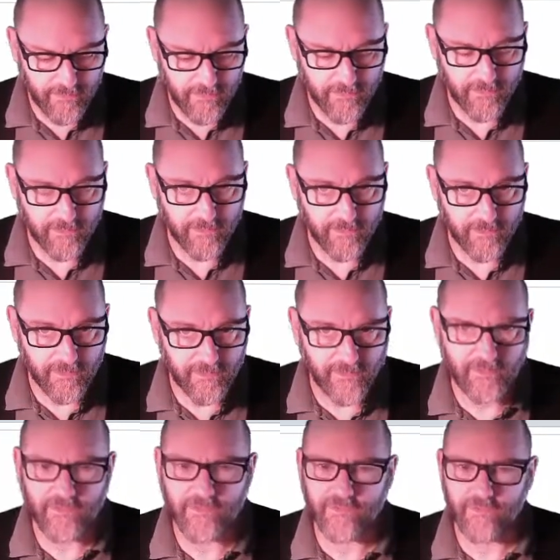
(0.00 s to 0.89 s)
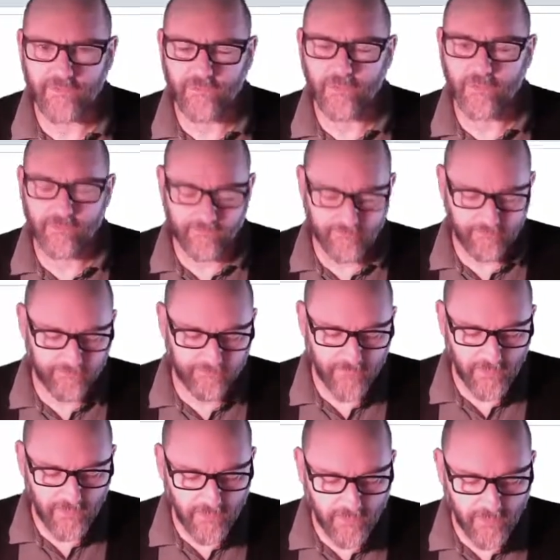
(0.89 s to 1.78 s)
I think this will work.
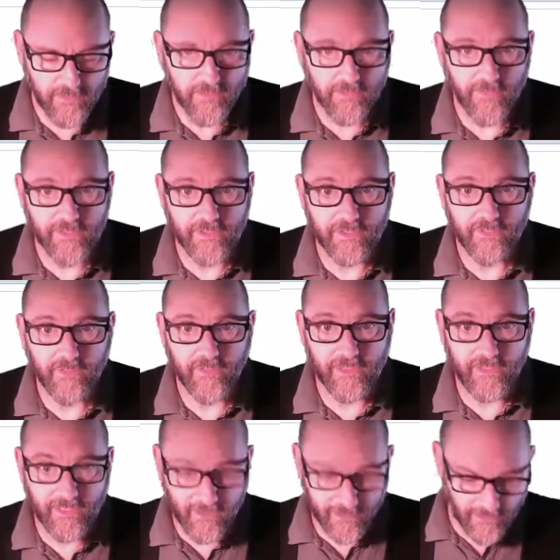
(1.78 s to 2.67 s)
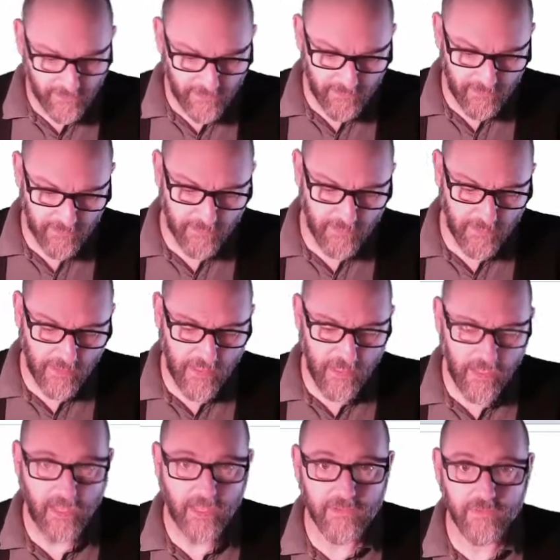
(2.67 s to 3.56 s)
2020,
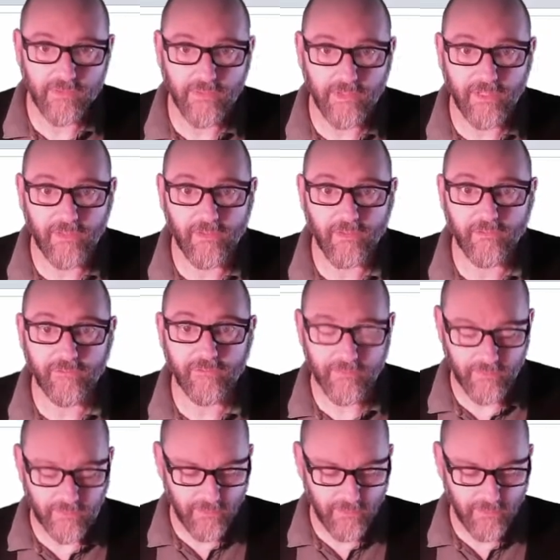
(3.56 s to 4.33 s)
12,